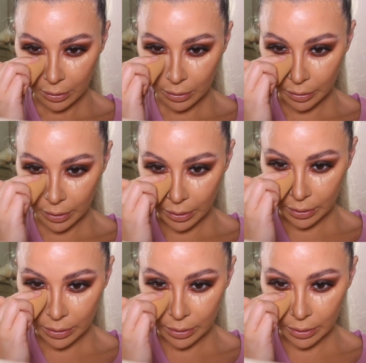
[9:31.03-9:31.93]
doing
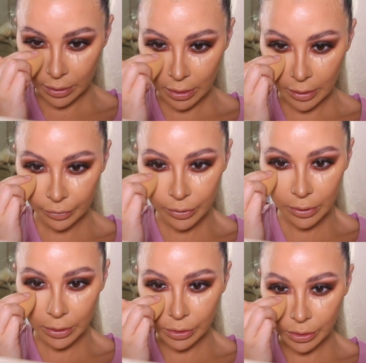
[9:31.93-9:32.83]
concealer after
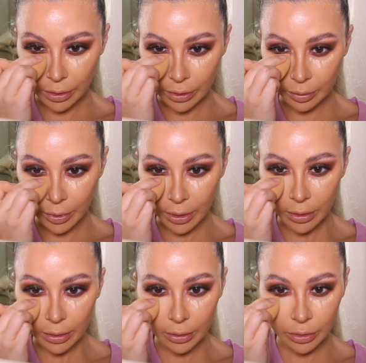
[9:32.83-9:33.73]
eyeshadow,
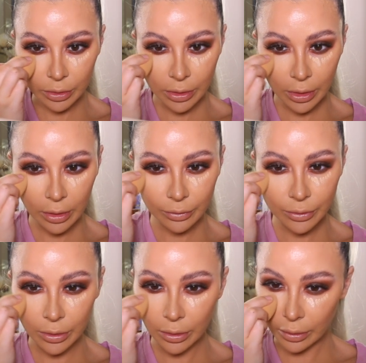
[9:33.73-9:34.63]
but you just kind of have
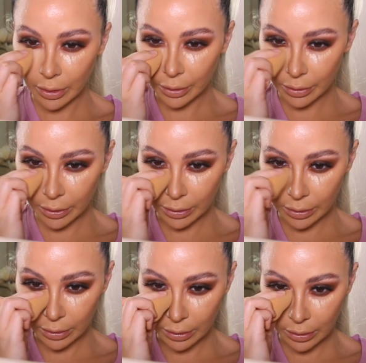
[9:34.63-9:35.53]
to go around it.
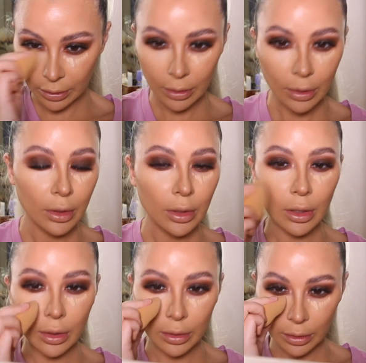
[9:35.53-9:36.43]

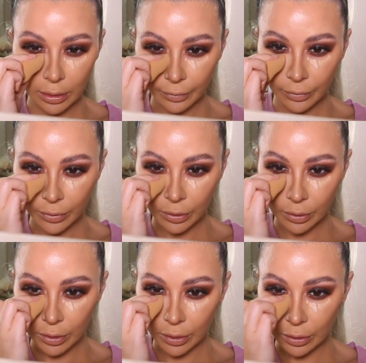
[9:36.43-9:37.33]
And if you
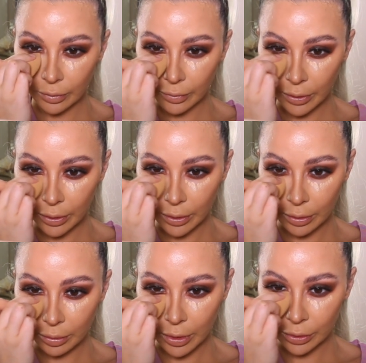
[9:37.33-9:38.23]
go over
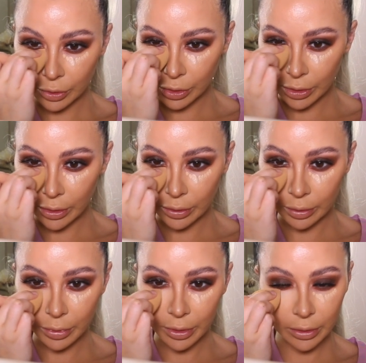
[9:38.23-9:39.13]
the brown shadow a
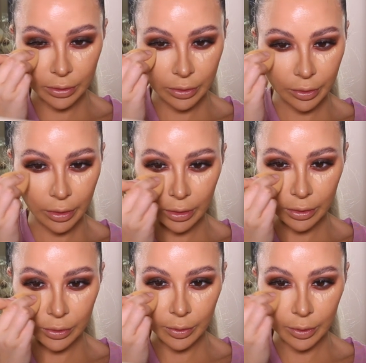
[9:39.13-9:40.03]
bit, it's okay
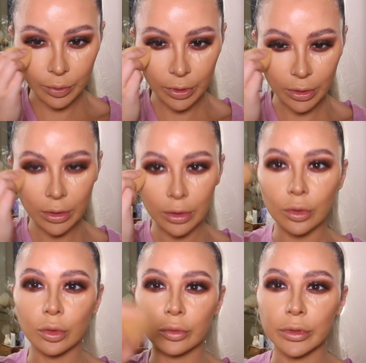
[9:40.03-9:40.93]
because we're gonna
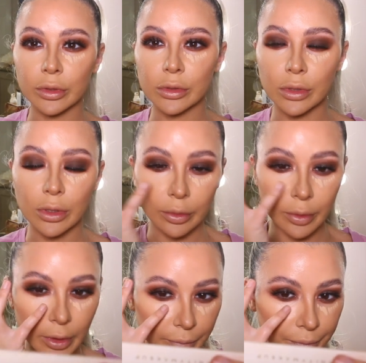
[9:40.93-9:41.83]
go over this anyway.